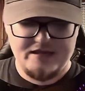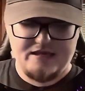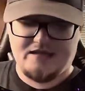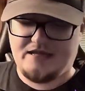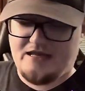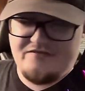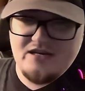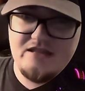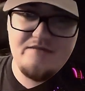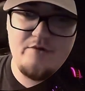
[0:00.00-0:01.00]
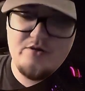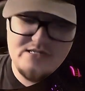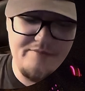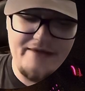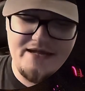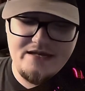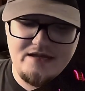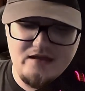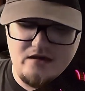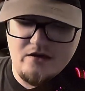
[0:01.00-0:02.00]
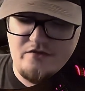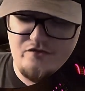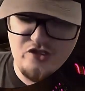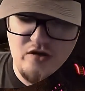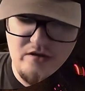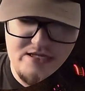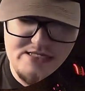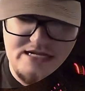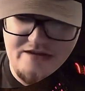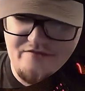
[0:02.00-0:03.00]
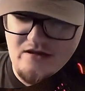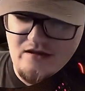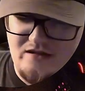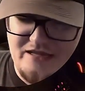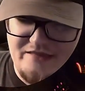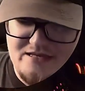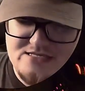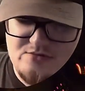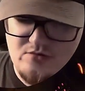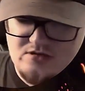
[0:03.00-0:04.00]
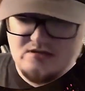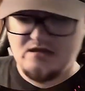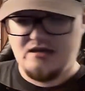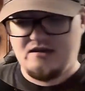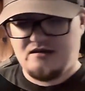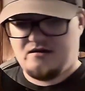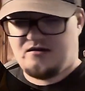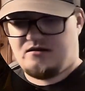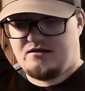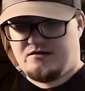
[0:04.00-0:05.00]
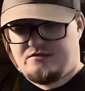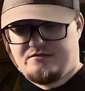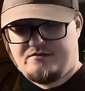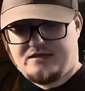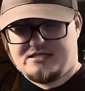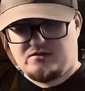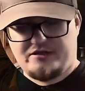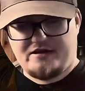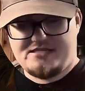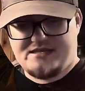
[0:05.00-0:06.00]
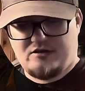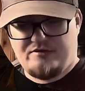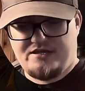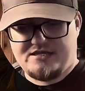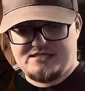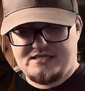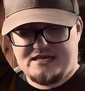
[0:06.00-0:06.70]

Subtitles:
even in the most demanding of drawings that I've done. Like this one, it's only grayscale, but you can see I have